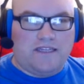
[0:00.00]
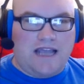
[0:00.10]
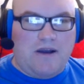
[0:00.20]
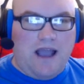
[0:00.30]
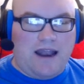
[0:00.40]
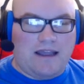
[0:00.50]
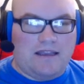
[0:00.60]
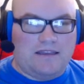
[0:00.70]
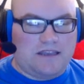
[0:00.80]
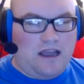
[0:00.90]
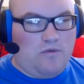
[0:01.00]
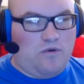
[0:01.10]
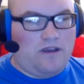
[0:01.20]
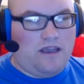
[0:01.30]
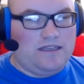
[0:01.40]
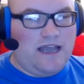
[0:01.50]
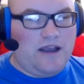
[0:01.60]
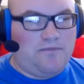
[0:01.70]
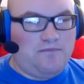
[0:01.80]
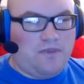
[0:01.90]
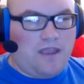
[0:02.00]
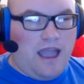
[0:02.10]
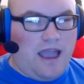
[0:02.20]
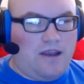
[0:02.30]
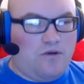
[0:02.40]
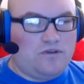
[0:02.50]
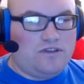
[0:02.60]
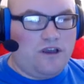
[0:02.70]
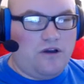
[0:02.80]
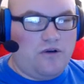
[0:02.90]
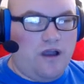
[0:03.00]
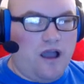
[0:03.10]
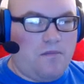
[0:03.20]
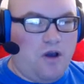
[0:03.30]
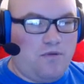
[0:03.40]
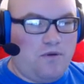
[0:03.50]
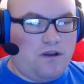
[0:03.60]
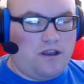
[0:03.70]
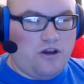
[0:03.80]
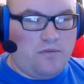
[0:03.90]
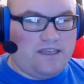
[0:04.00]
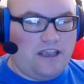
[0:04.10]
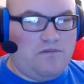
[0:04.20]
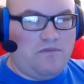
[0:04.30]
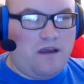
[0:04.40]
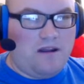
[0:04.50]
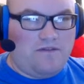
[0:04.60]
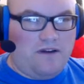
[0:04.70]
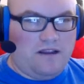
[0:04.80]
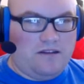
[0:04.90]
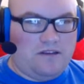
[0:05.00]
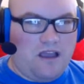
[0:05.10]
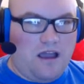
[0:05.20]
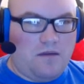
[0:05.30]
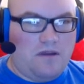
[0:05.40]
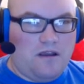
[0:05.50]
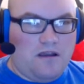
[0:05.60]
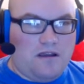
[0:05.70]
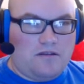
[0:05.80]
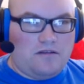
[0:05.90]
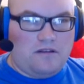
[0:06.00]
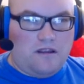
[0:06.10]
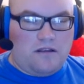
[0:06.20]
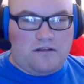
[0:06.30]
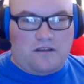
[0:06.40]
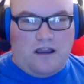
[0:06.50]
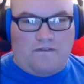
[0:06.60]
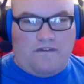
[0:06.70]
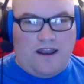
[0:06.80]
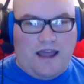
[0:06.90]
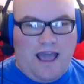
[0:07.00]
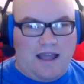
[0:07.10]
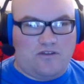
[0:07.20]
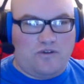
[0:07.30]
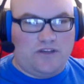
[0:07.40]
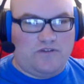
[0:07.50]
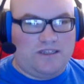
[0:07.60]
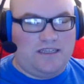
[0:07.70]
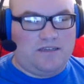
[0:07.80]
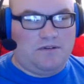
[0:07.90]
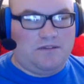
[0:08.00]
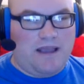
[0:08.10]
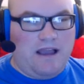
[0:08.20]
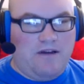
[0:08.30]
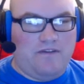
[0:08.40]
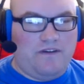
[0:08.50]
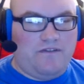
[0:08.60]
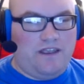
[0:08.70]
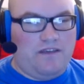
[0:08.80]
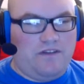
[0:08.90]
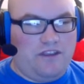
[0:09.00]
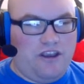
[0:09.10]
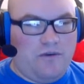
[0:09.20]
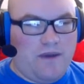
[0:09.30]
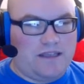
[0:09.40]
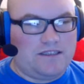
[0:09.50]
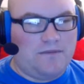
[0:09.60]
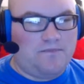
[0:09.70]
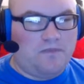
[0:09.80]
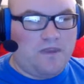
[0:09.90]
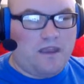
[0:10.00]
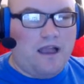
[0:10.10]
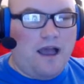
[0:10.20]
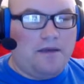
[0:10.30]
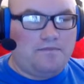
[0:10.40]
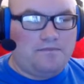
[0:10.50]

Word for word: out, Anakin Skywalker is out, and also um, Obi-Wan Kenobi is out. You might be able to find um, Darth Vader at Toys R Us. He's supposed to be out on the fifteenth in the U S. Um,